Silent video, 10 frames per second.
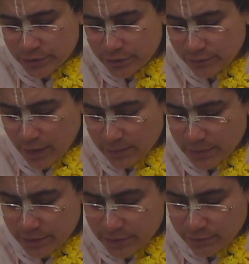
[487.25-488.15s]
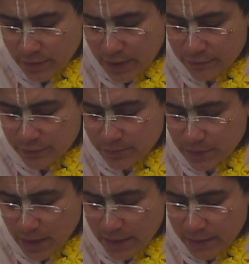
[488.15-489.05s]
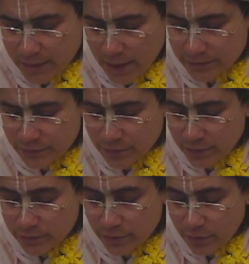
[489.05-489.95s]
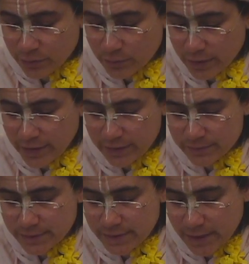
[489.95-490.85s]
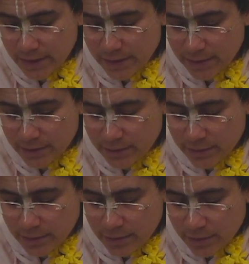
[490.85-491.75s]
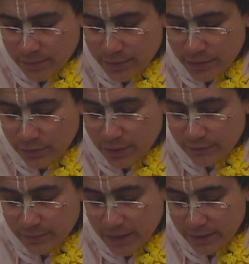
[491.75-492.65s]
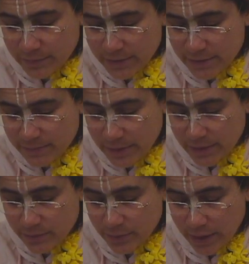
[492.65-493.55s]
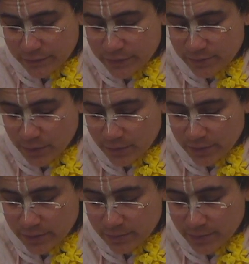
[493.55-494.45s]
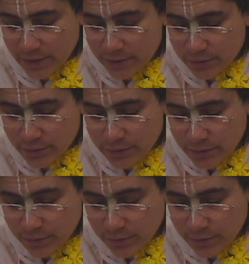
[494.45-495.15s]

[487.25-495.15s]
Sri Ramananda Rai replied, "I do not know what I am saying, but you have made me speak what I have spoken, be it good or